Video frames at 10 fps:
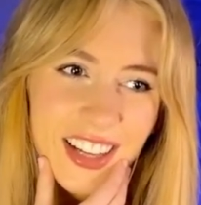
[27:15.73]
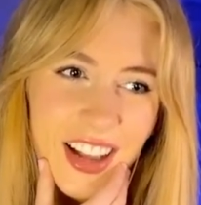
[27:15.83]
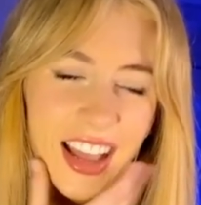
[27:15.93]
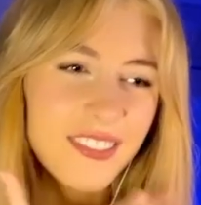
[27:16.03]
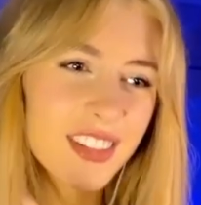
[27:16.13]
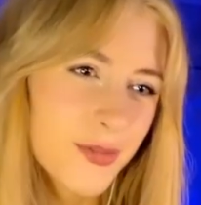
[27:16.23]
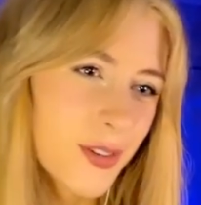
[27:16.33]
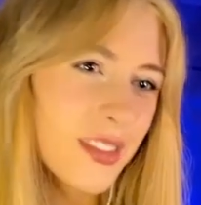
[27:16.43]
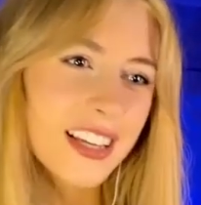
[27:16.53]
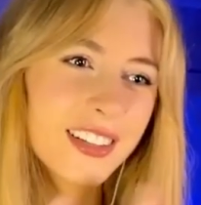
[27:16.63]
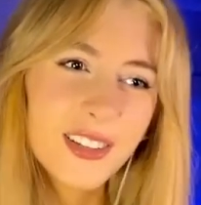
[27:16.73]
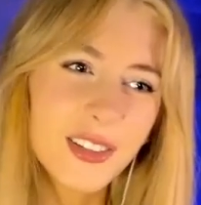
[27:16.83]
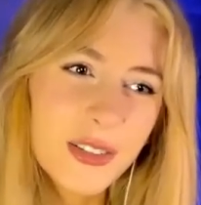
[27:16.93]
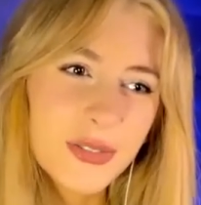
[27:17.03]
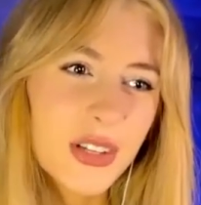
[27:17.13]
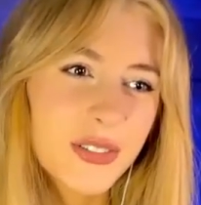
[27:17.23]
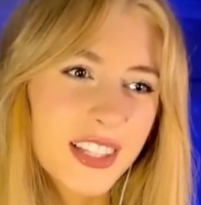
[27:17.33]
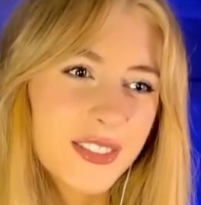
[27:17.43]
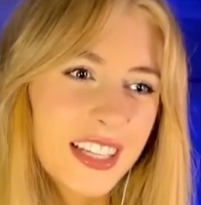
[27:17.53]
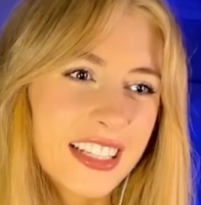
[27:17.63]
I have this move. They can no longer block with
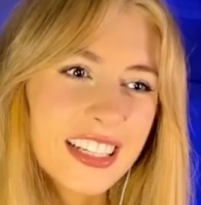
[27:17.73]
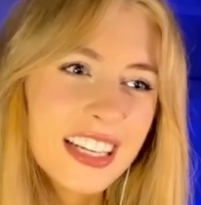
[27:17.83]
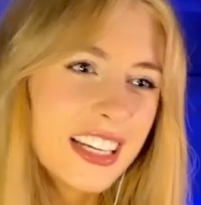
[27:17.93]
the queen.